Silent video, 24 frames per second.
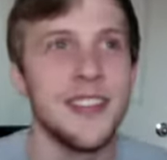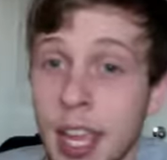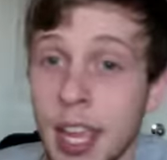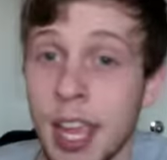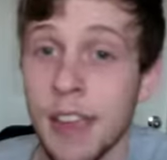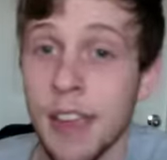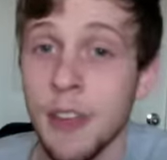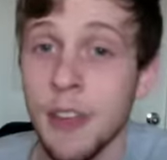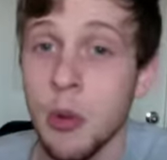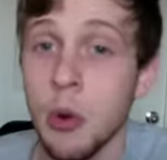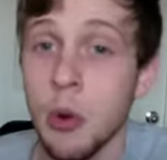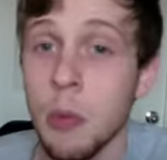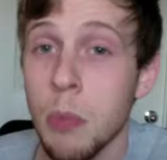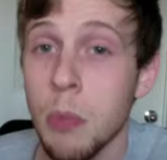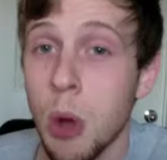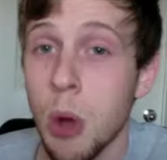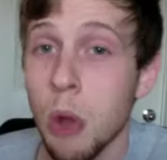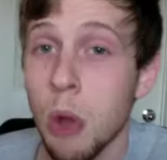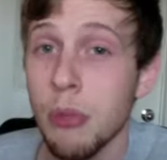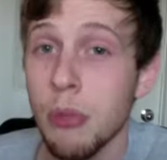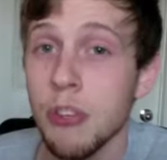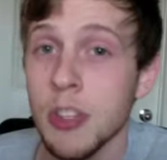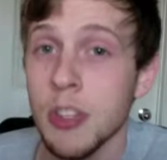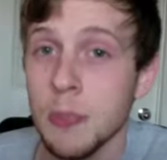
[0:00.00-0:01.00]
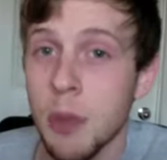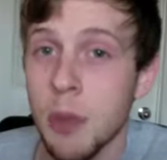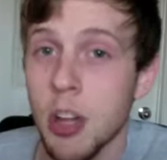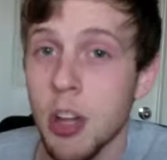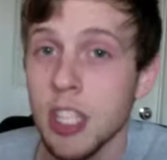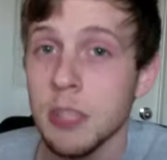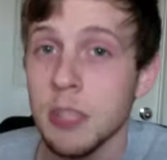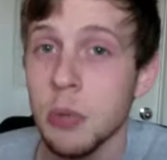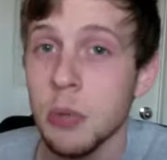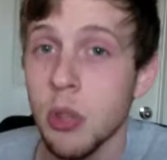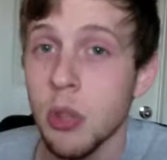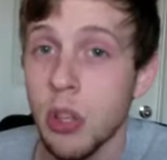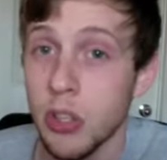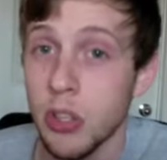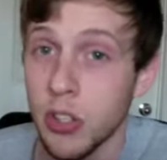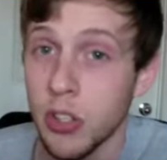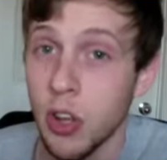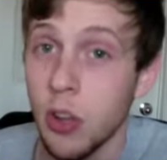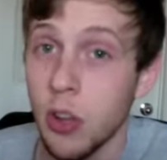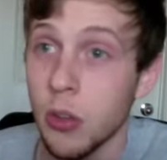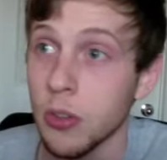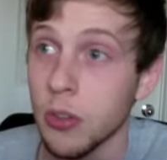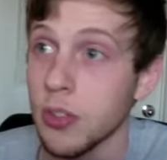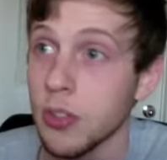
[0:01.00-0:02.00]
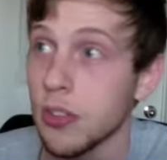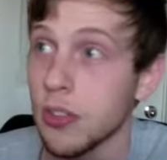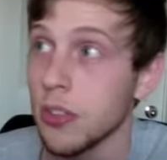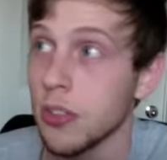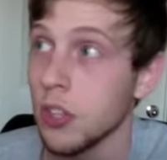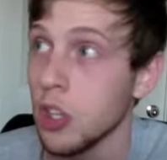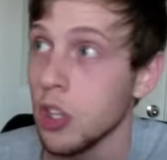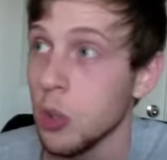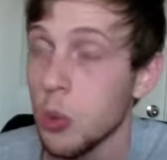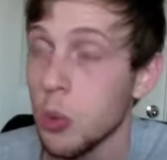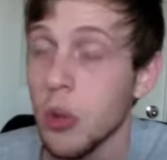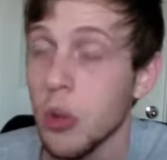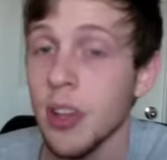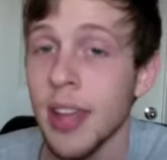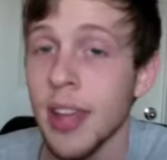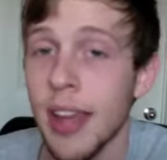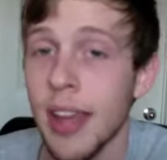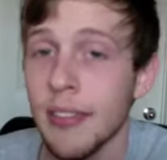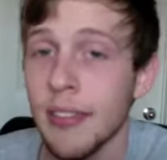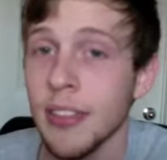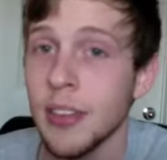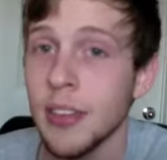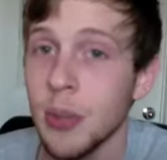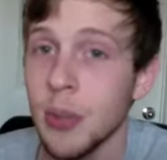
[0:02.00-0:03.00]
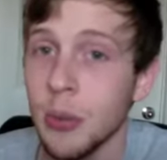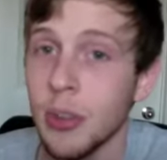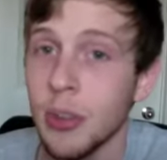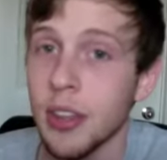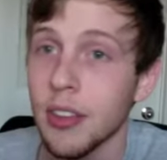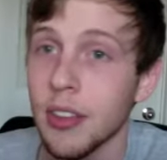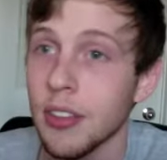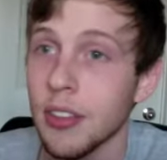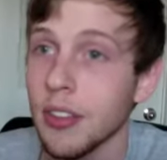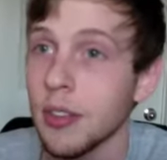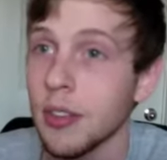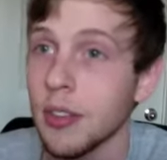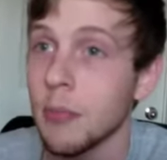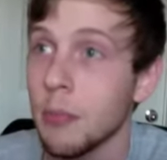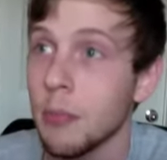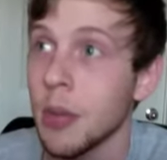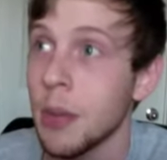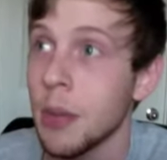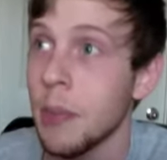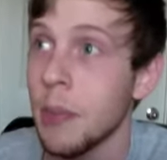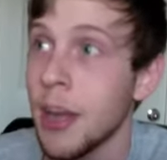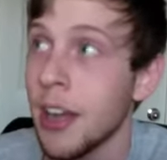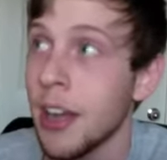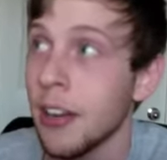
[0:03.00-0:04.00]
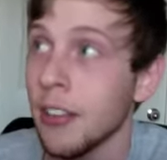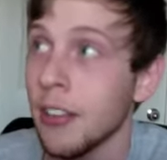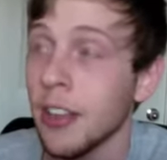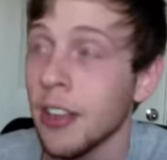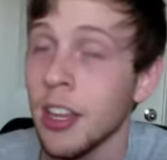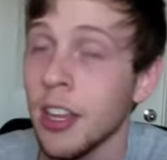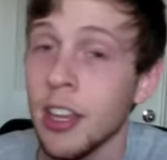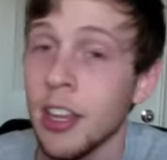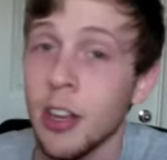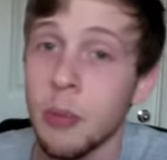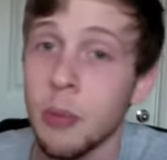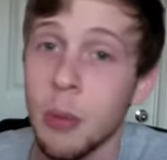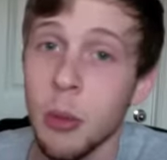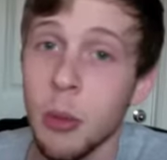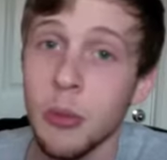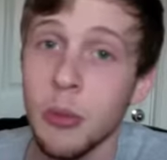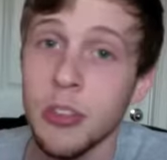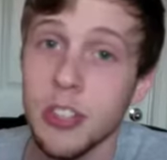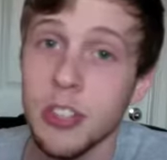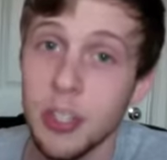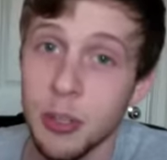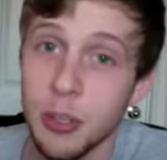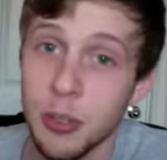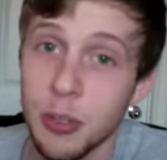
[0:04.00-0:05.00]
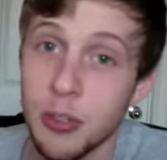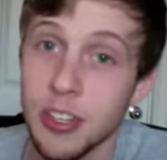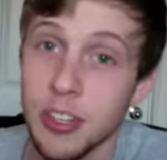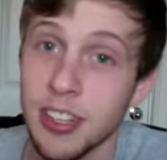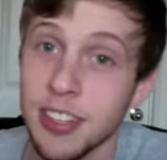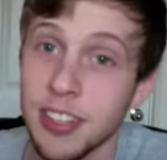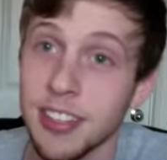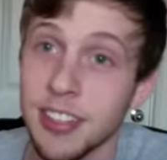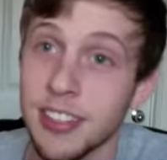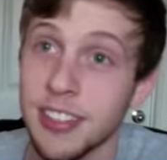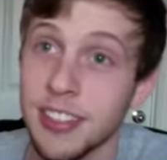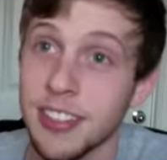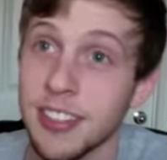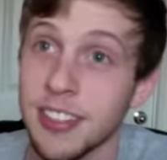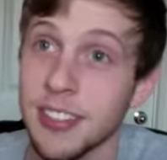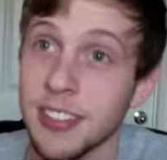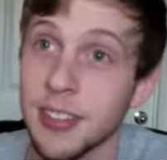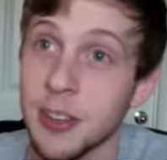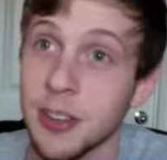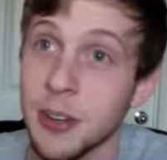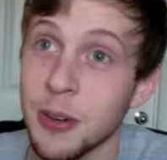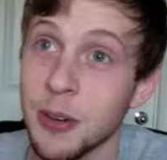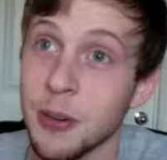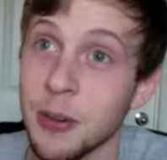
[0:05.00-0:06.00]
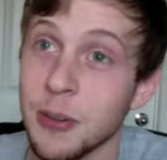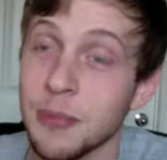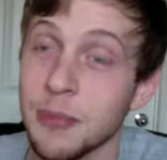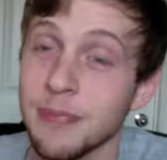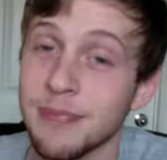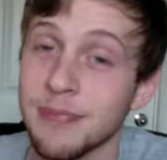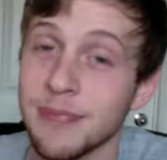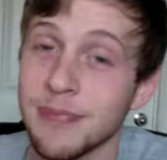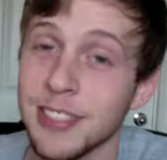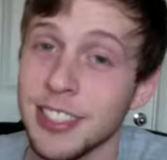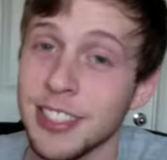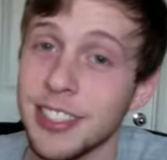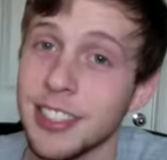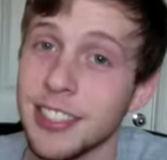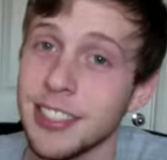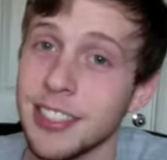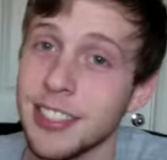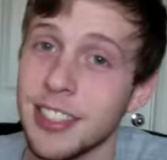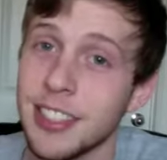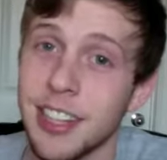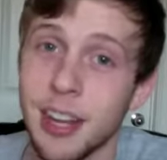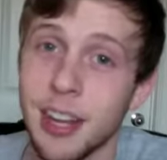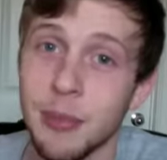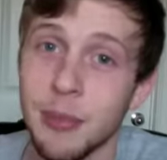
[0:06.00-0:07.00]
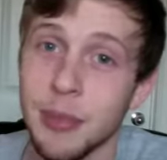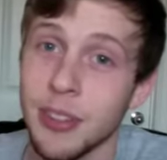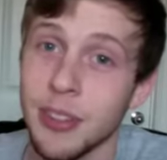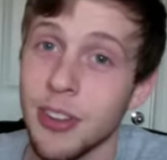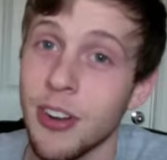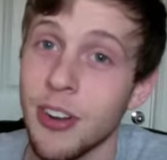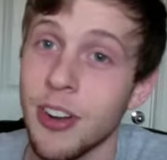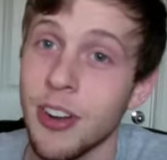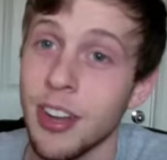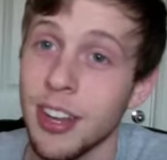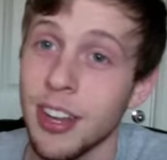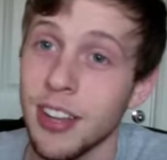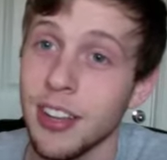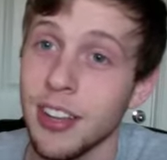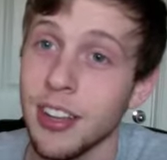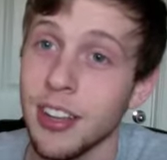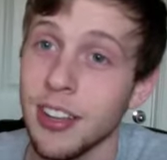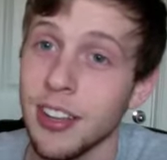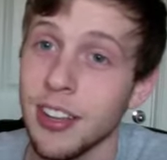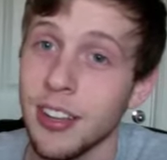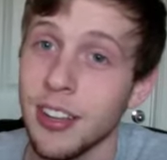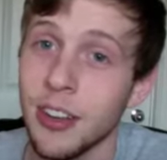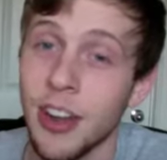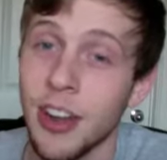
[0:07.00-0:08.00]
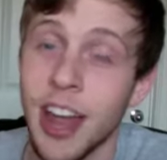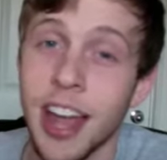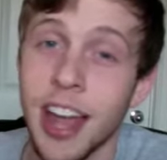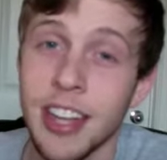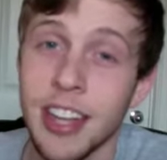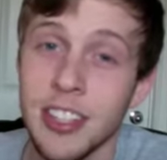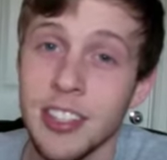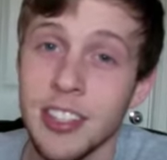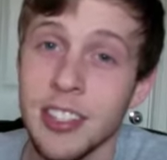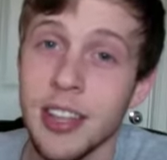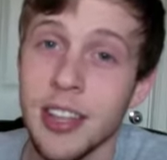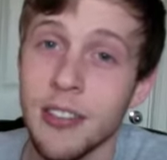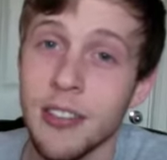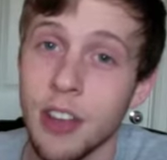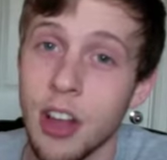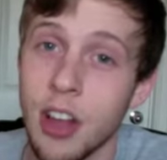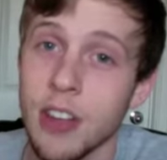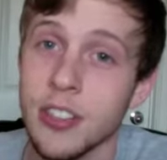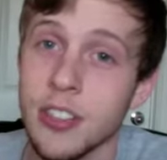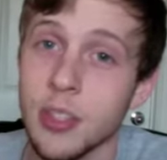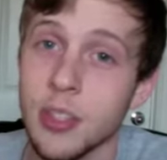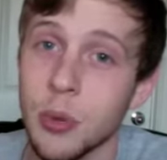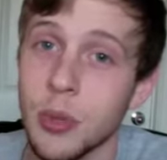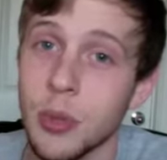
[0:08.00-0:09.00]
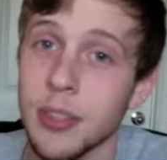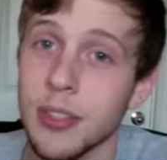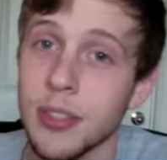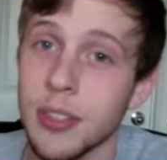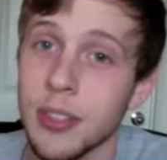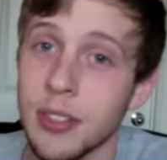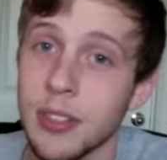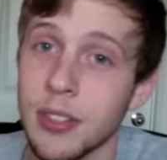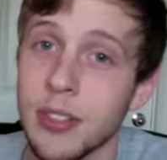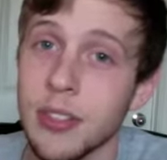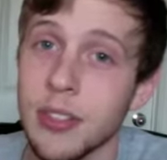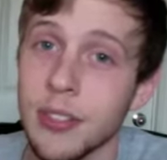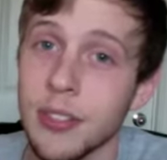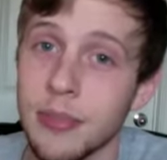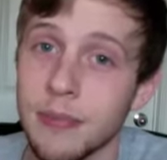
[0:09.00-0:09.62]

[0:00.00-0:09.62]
If you were both responsible adults, you wouldn't have to do this. But apparently you're both children, so I'm sorry. Your actions have consequences.